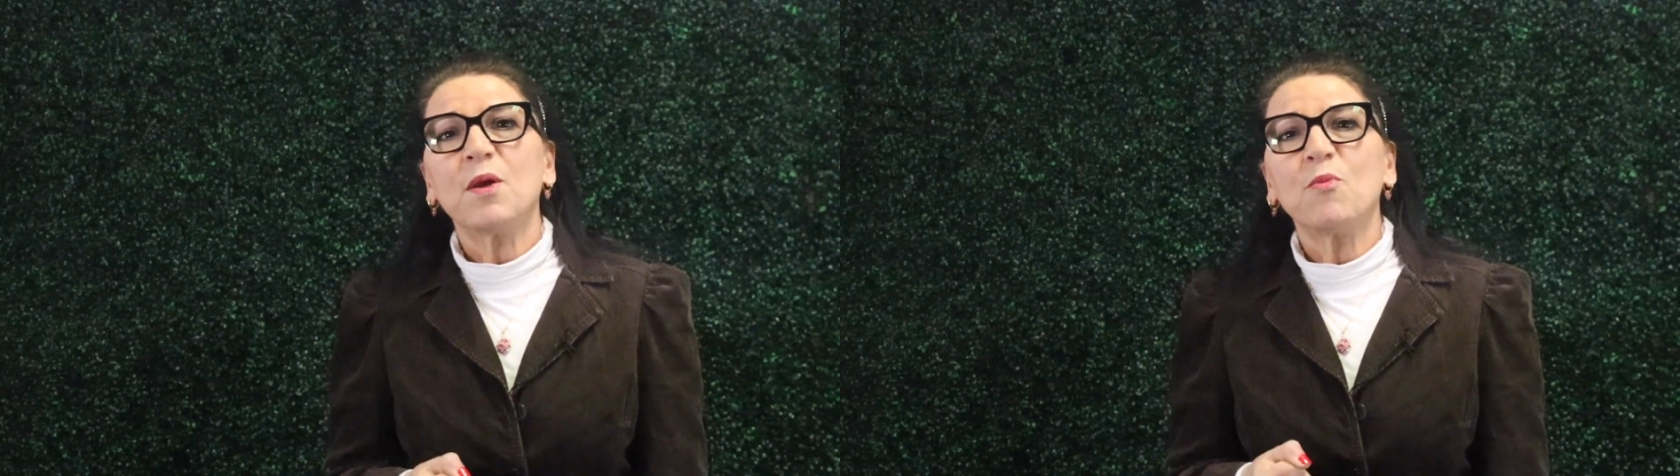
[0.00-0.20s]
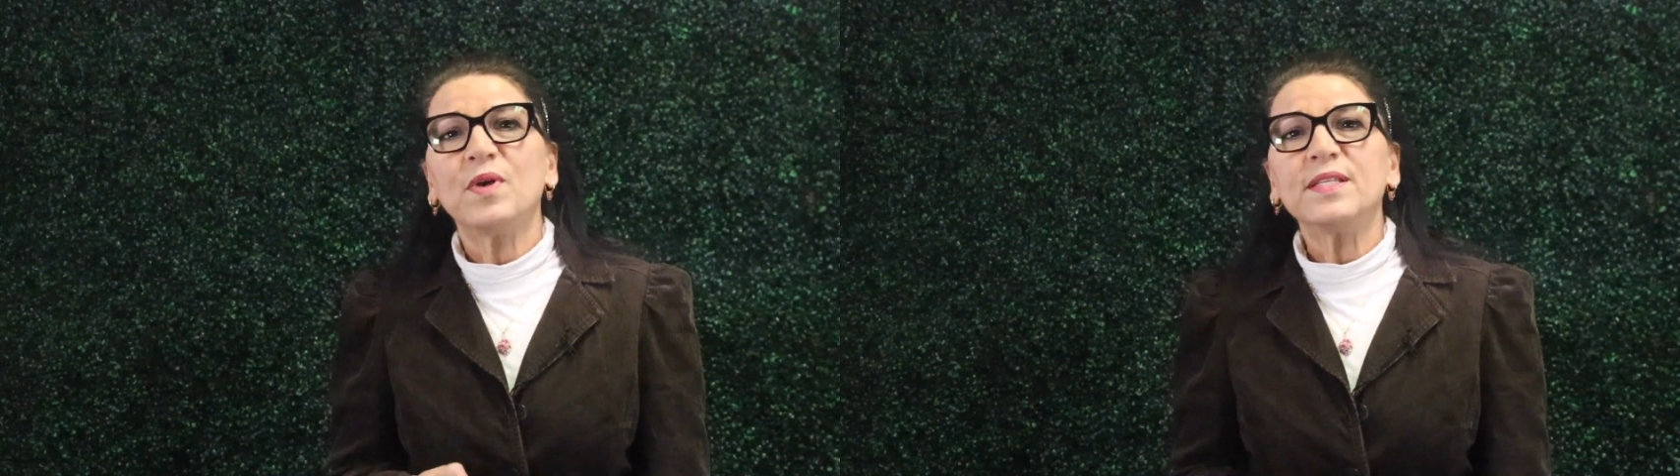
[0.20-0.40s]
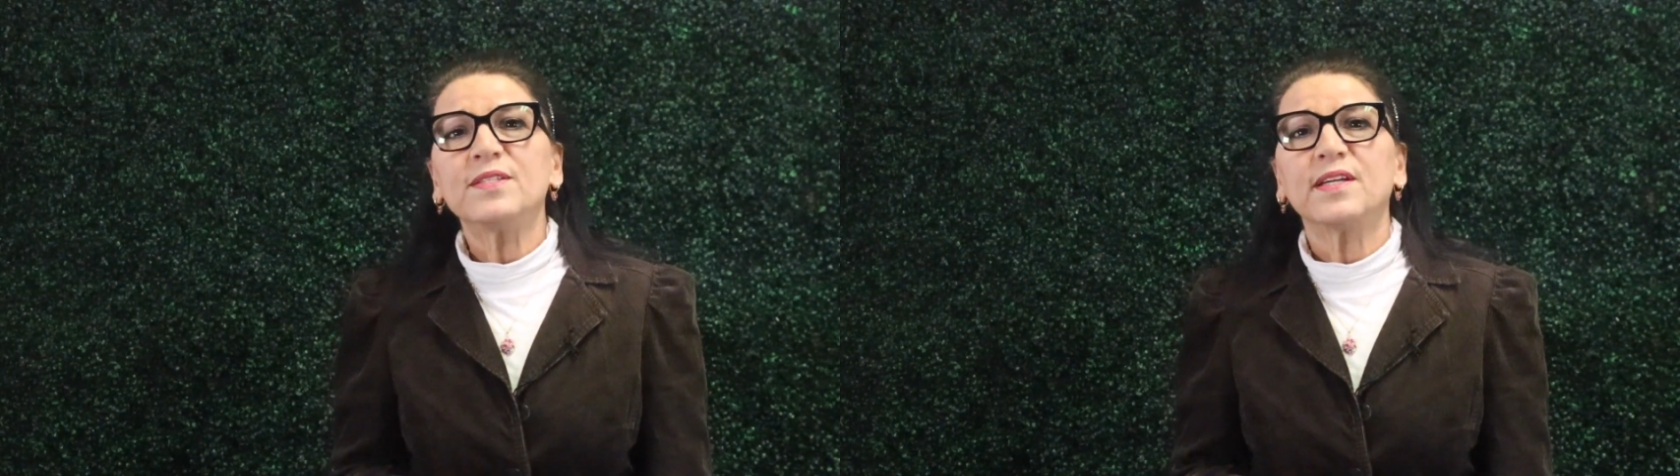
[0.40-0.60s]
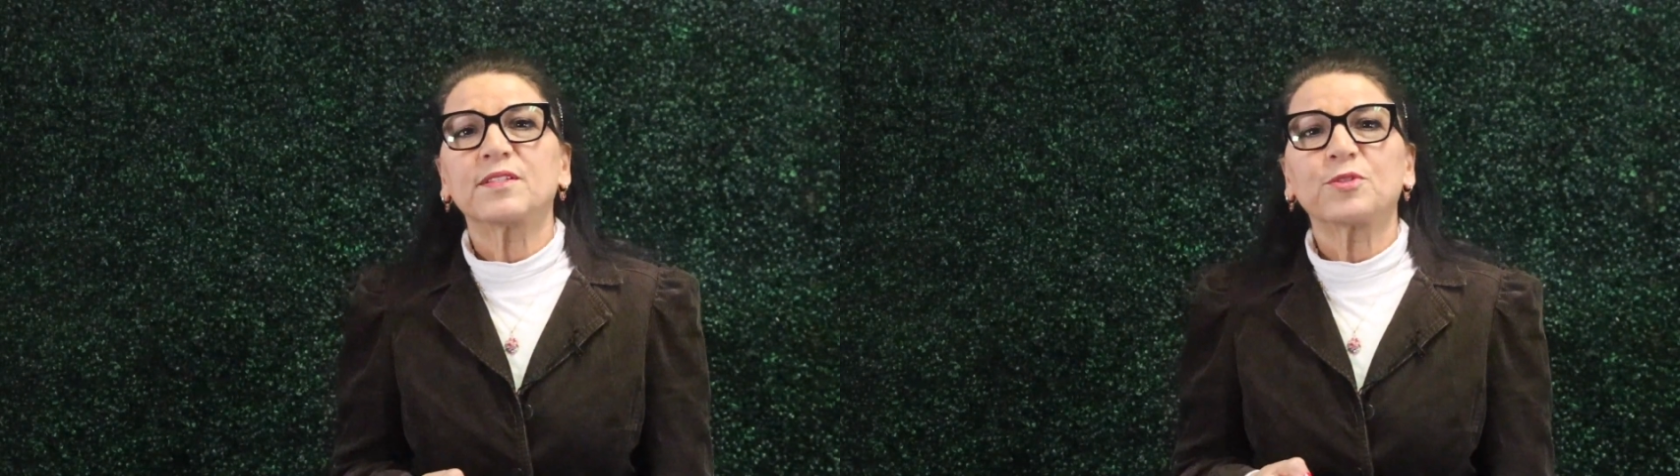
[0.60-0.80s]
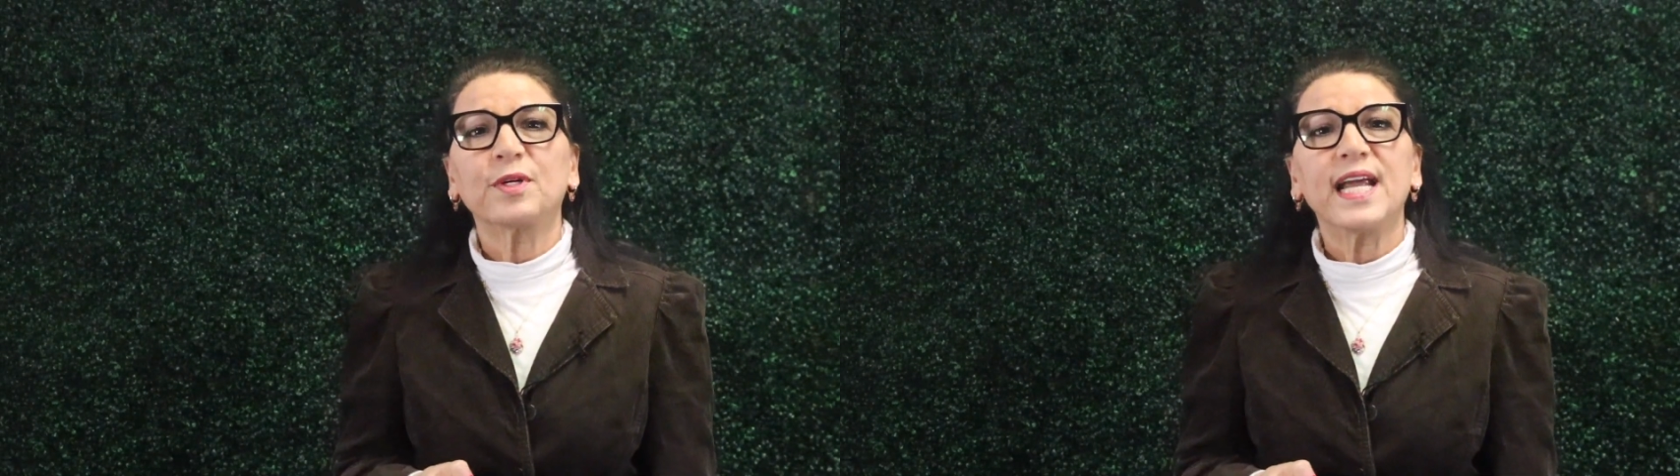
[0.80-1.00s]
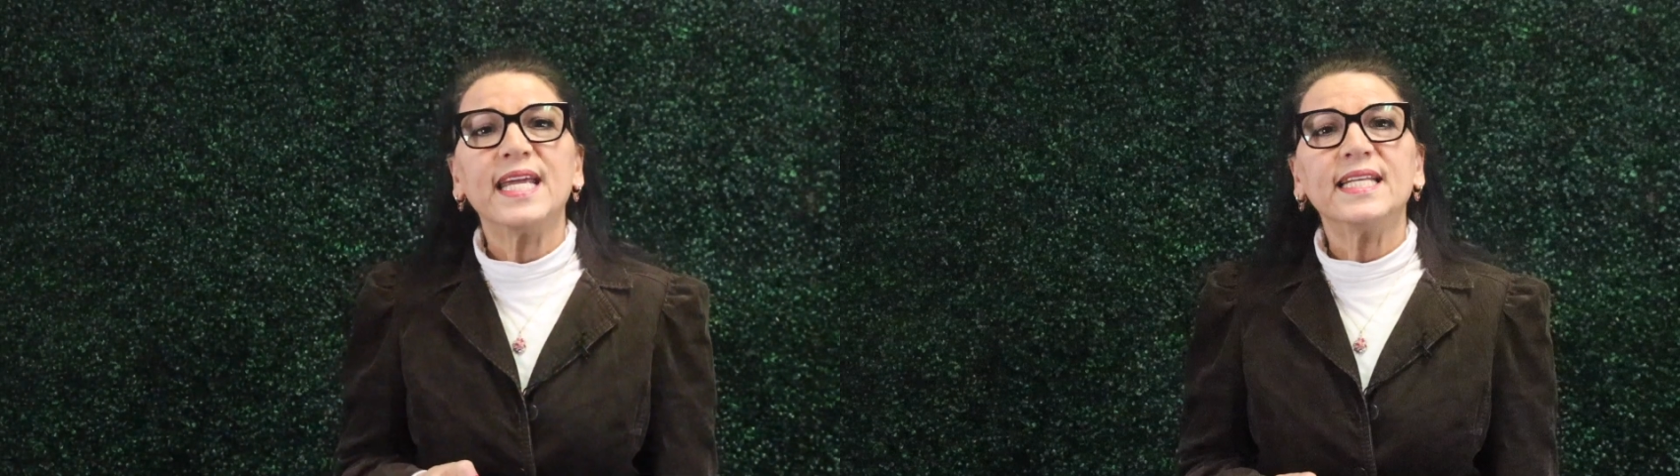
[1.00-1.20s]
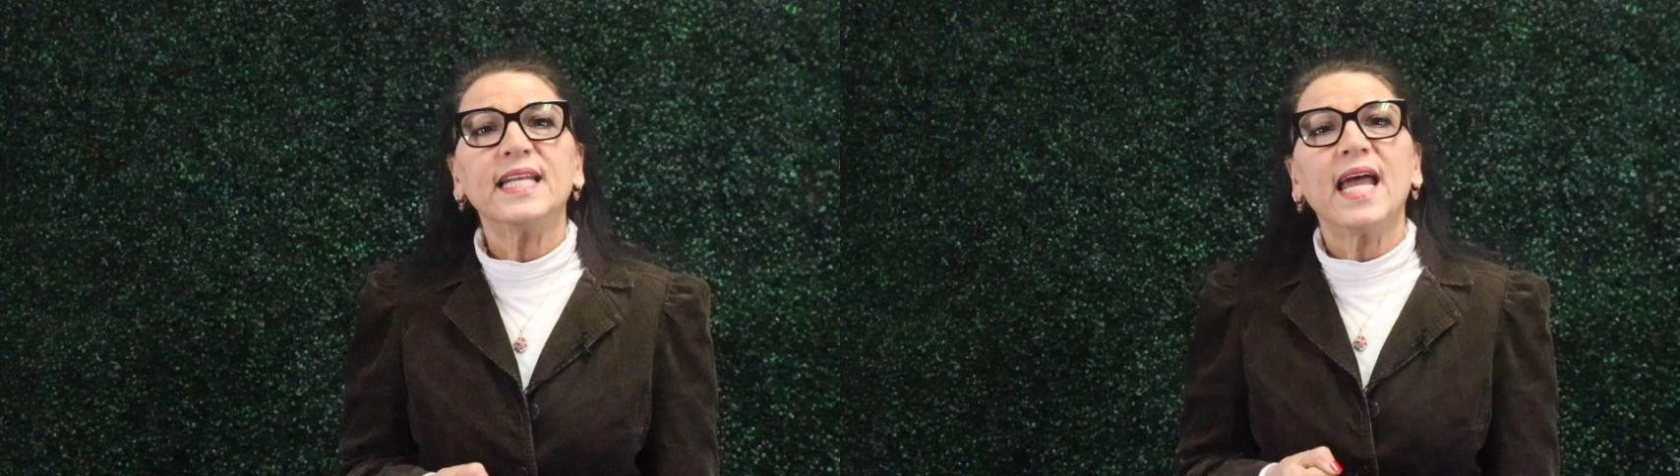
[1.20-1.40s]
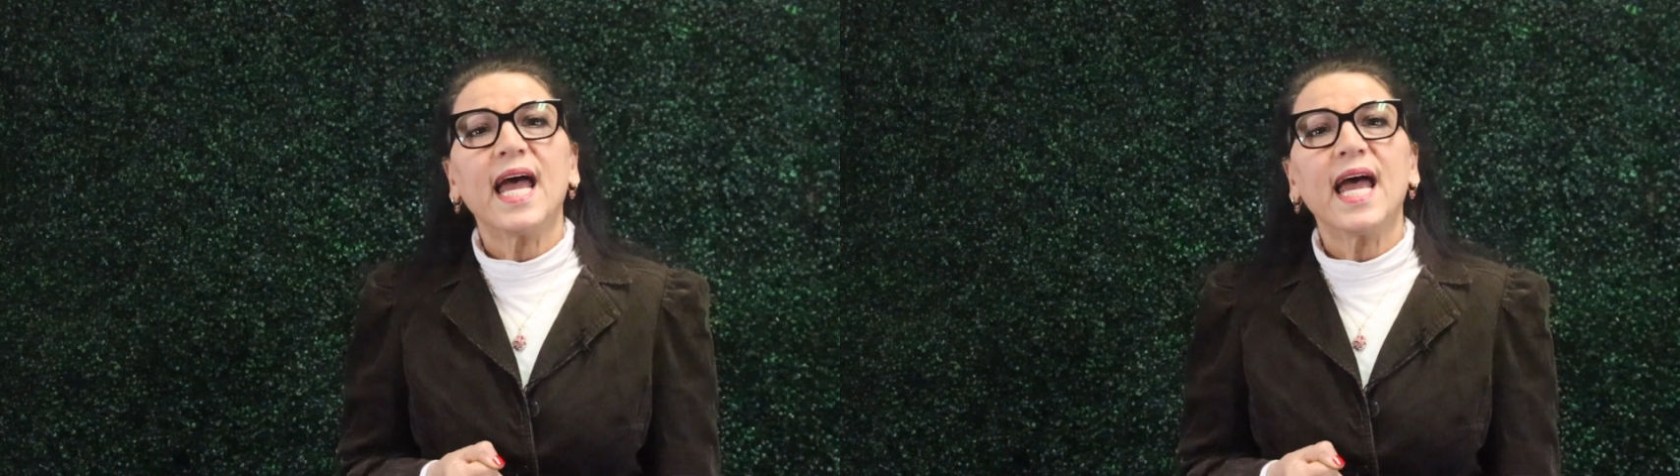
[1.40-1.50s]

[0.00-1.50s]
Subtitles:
when their grain